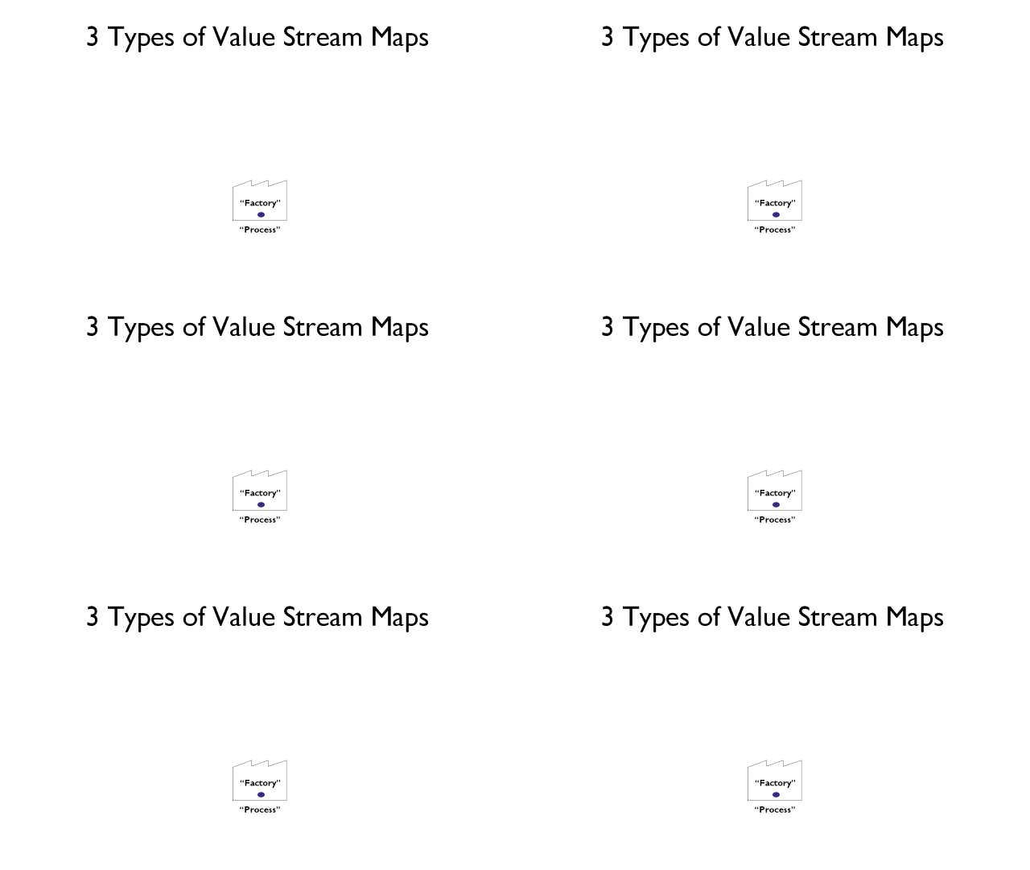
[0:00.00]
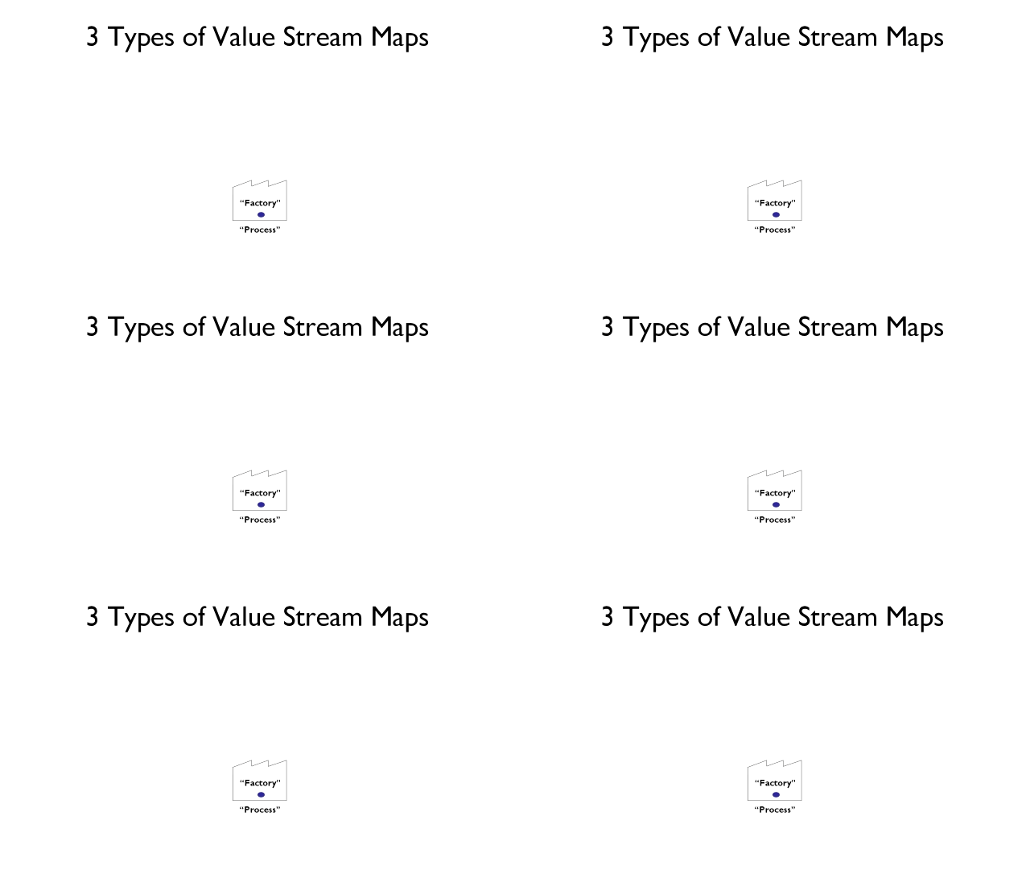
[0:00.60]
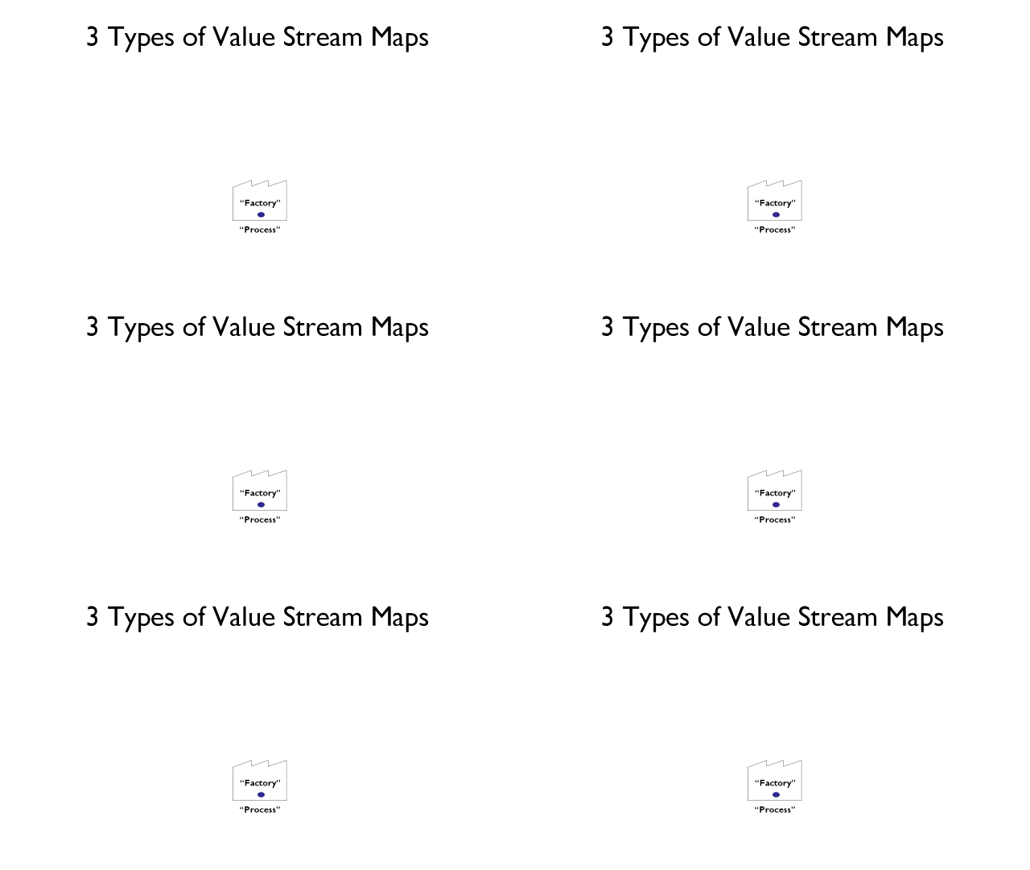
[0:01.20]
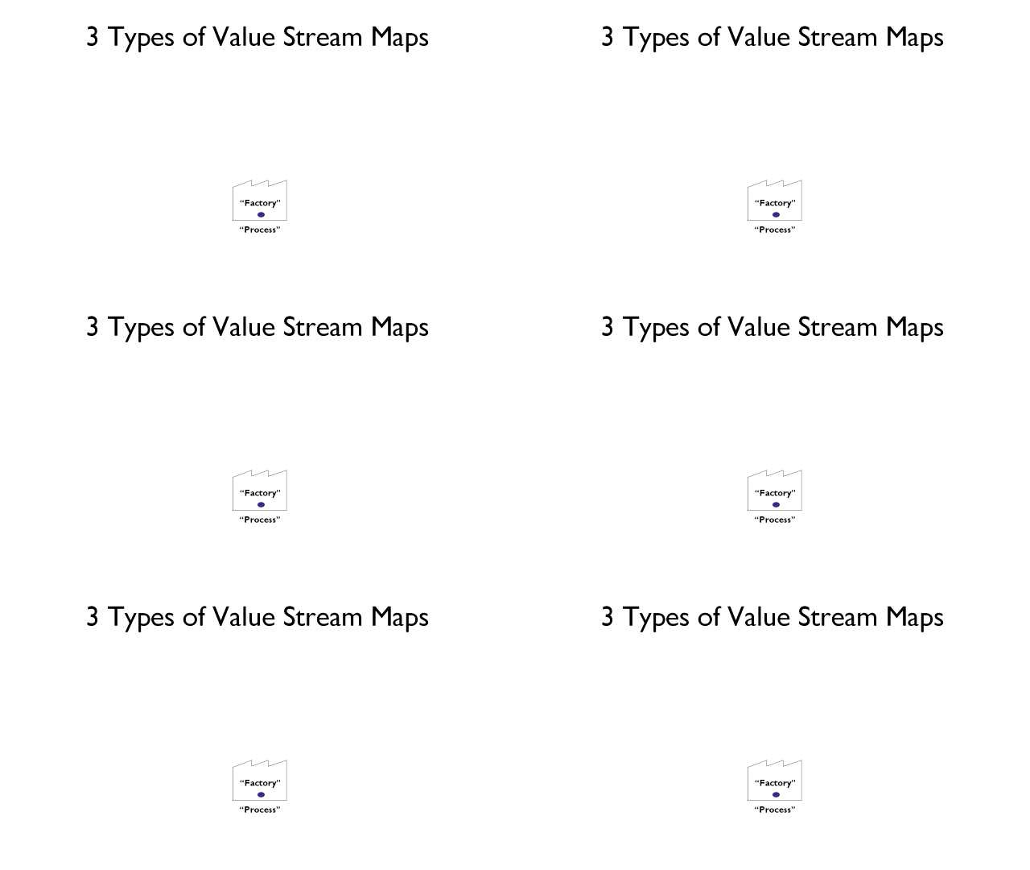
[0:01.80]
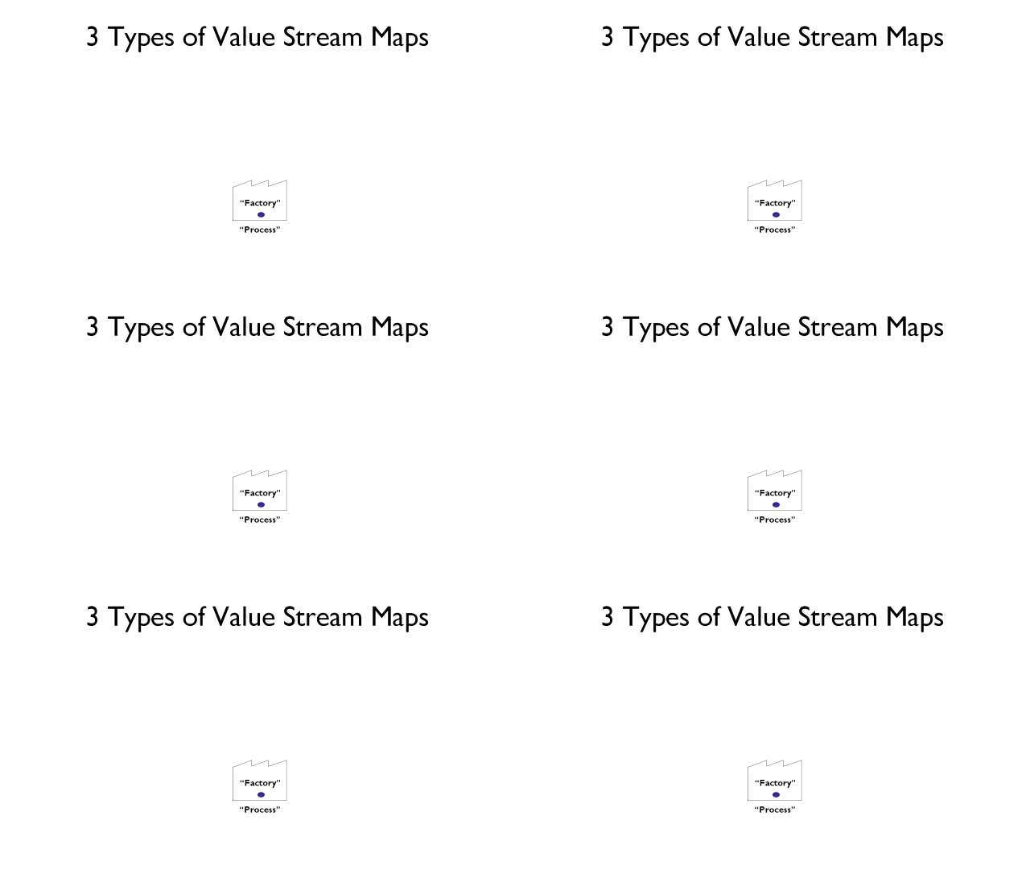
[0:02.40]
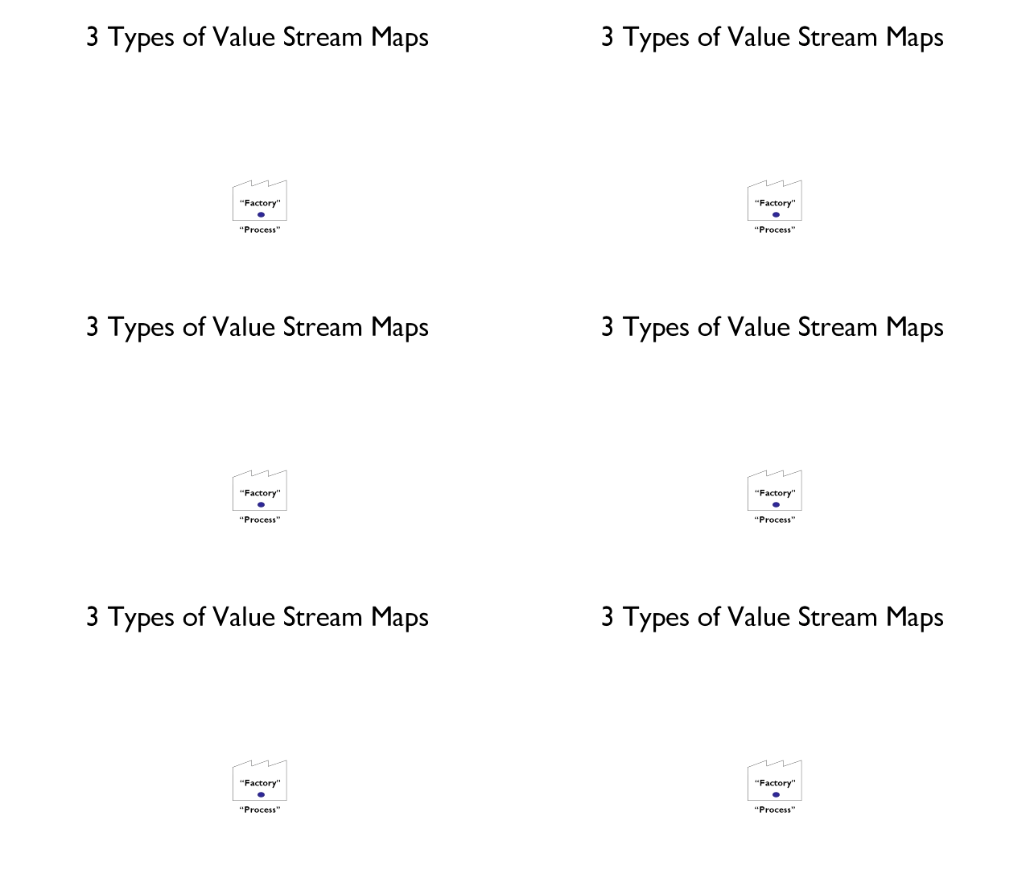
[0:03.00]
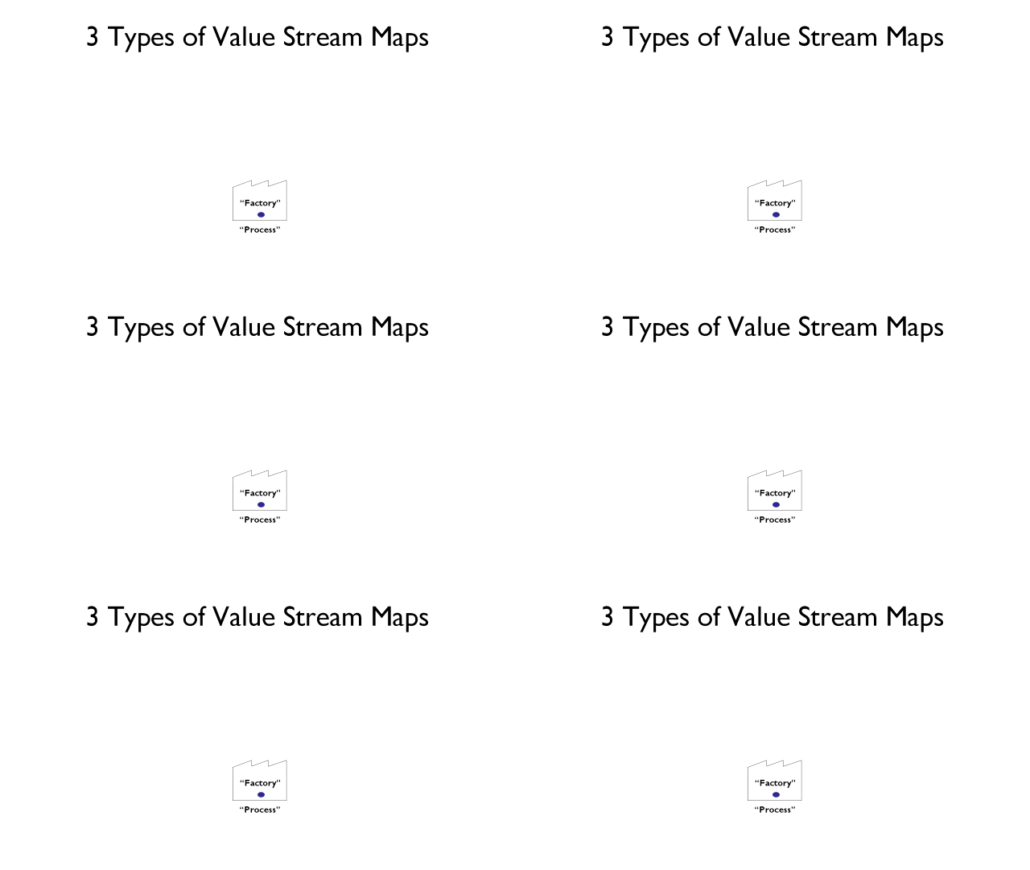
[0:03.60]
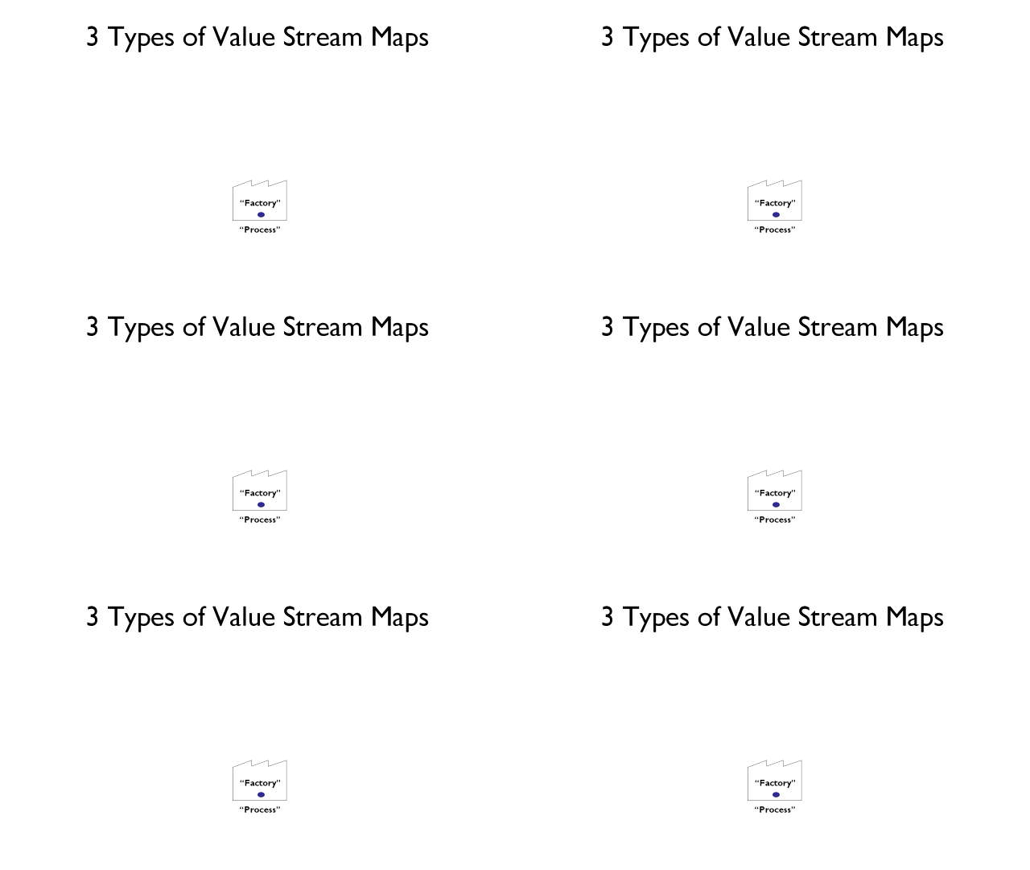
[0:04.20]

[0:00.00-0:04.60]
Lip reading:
(no speaker visible)